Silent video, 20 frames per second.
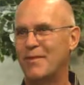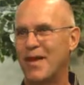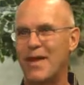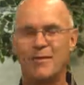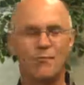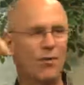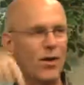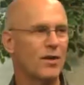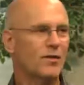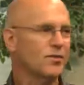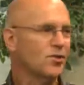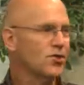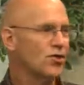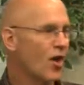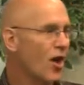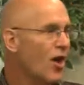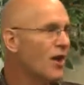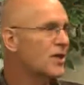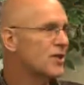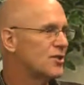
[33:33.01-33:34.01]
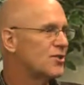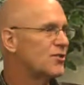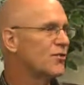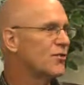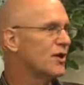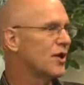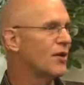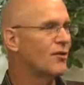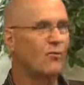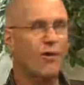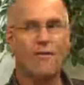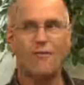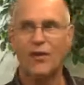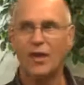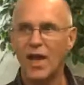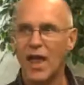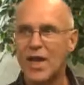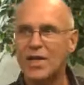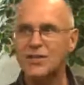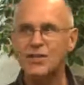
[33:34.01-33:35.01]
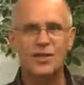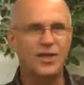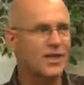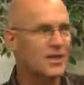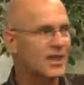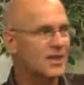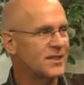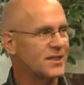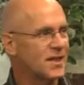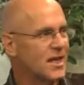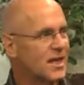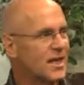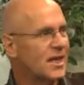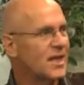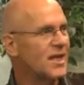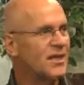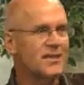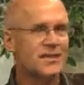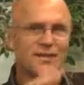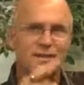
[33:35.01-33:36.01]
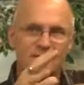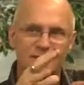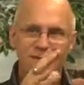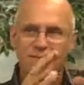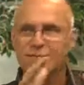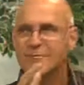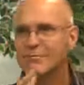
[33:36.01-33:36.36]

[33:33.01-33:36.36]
And what John is doing in Revelation is he is,